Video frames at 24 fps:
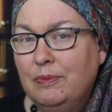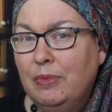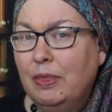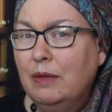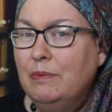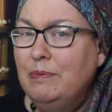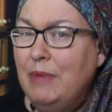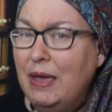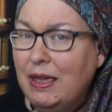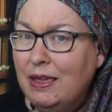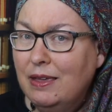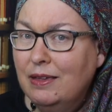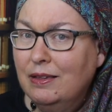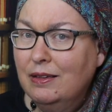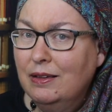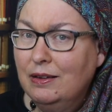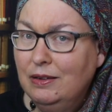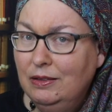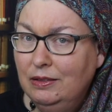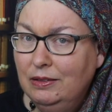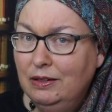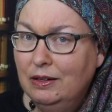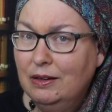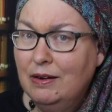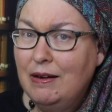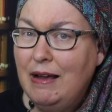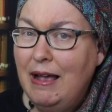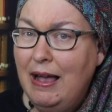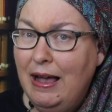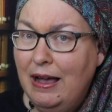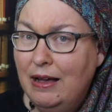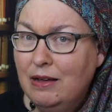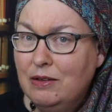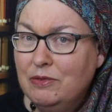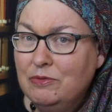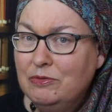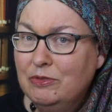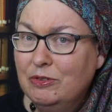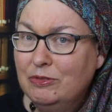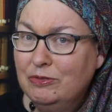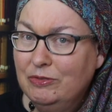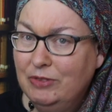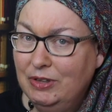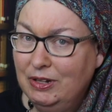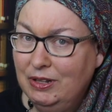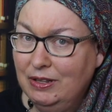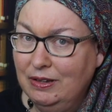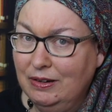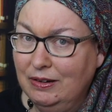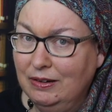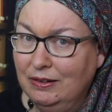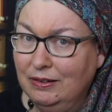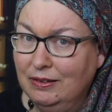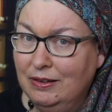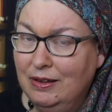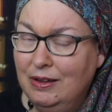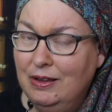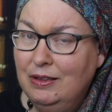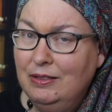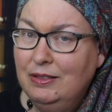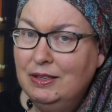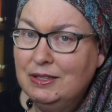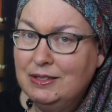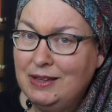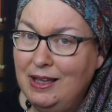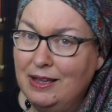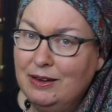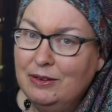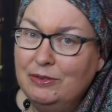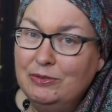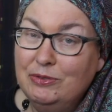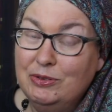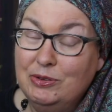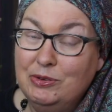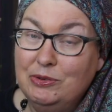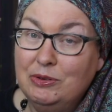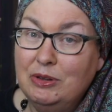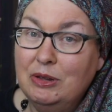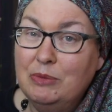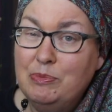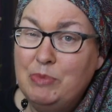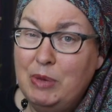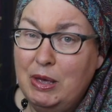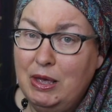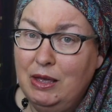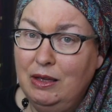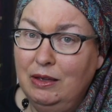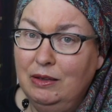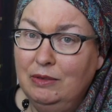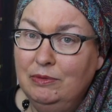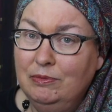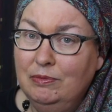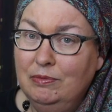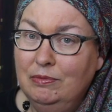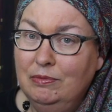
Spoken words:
making it clear how fulfilling this kind of food can be.